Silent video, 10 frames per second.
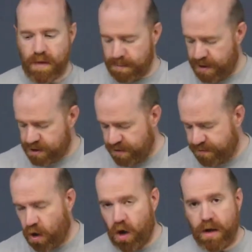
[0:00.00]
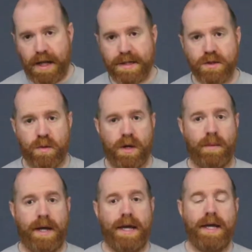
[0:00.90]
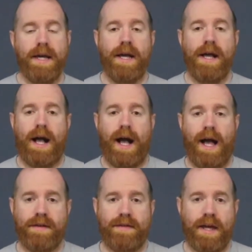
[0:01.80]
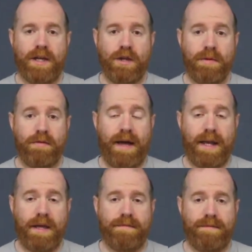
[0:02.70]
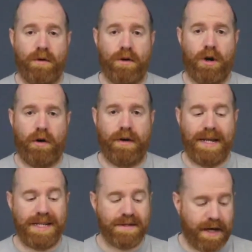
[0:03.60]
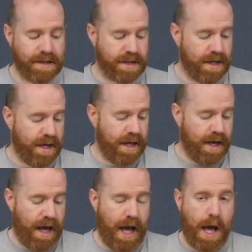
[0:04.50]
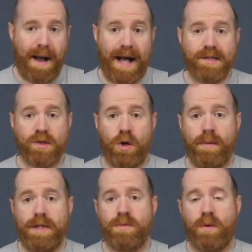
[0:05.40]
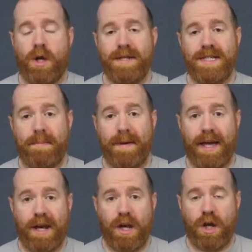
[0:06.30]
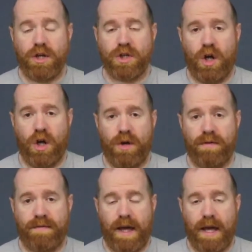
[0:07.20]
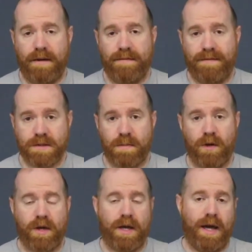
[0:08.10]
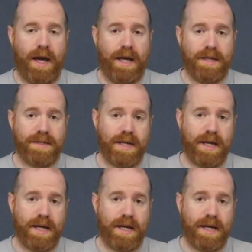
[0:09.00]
Make sure you have all that squared away, and you'll be ready for our Elite event. As always, we're going to be dipping in and out of Facebook and